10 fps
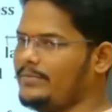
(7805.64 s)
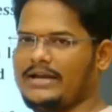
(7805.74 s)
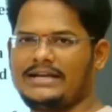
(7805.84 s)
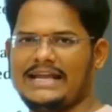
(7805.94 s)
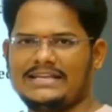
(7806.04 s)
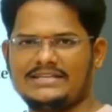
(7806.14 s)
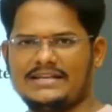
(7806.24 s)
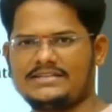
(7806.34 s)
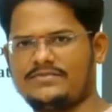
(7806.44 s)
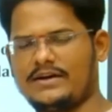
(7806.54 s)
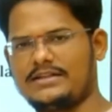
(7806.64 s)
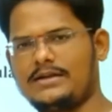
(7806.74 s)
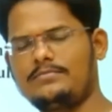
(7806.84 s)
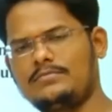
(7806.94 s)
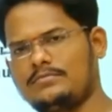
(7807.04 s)
be dangerous for
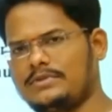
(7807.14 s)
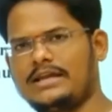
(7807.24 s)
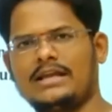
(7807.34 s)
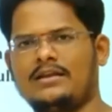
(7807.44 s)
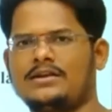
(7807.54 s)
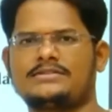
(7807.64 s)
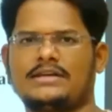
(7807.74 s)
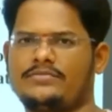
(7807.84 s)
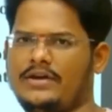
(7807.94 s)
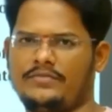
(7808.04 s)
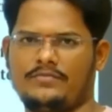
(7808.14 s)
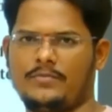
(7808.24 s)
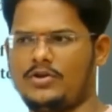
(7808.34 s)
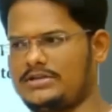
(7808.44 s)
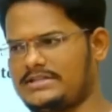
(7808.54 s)
them. They cannot survive
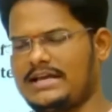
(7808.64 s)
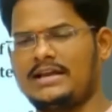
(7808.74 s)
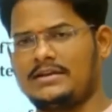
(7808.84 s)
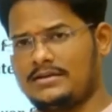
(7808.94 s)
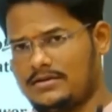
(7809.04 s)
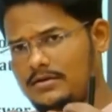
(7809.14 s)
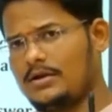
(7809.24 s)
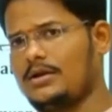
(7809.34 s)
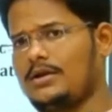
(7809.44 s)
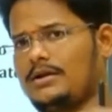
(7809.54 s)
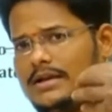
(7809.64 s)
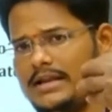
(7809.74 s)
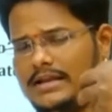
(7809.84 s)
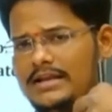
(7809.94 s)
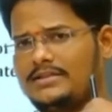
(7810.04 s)
because they are
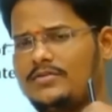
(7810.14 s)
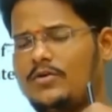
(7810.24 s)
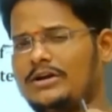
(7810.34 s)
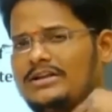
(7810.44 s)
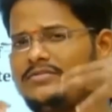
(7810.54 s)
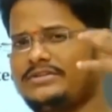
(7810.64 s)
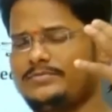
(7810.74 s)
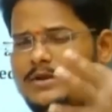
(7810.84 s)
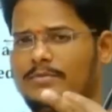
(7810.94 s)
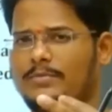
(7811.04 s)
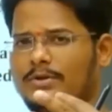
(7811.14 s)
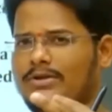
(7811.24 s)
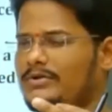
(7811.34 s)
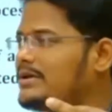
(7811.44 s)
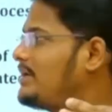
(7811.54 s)
drinking the water which may be
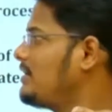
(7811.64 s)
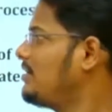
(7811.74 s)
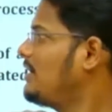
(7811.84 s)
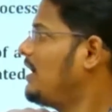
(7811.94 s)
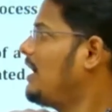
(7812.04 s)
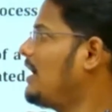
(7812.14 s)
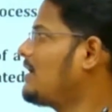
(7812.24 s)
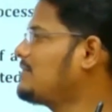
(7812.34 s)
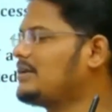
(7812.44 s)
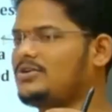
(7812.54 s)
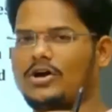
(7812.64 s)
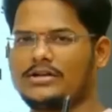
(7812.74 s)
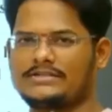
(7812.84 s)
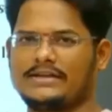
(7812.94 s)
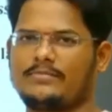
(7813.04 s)
polluted or the
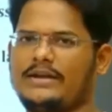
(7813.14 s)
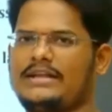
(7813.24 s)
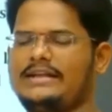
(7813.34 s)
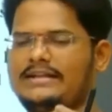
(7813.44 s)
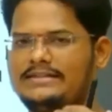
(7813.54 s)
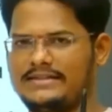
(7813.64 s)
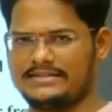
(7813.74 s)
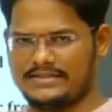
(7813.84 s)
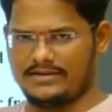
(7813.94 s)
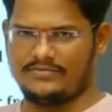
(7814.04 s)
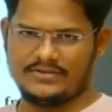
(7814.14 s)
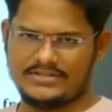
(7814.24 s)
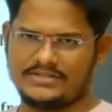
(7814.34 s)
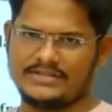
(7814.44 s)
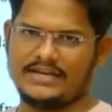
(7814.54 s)
toxic material things which
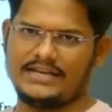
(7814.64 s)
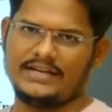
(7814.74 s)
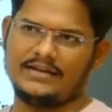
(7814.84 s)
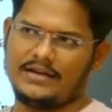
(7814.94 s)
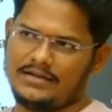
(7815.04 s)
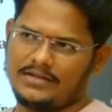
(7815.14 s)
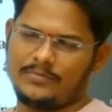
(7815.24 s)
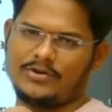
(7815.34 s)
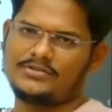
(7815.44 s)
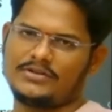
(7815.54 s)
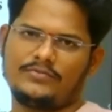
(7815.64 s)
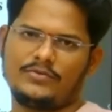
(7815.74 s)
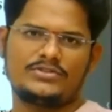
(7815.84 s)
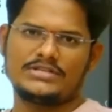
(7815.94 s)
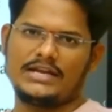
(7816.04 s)
is eating in the process of food
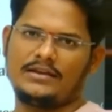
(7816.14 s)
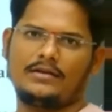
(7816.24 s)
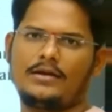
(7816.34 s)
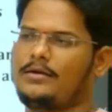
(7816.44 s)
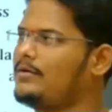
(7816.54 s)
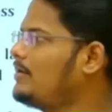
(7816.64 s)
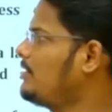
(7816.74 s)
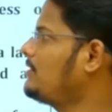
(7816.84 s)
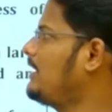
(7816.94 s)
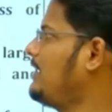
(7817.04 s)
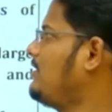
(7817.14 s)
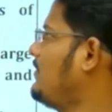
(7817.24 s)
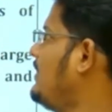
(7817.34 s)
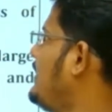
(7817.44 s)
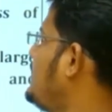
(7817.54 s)
chain. Then it will lead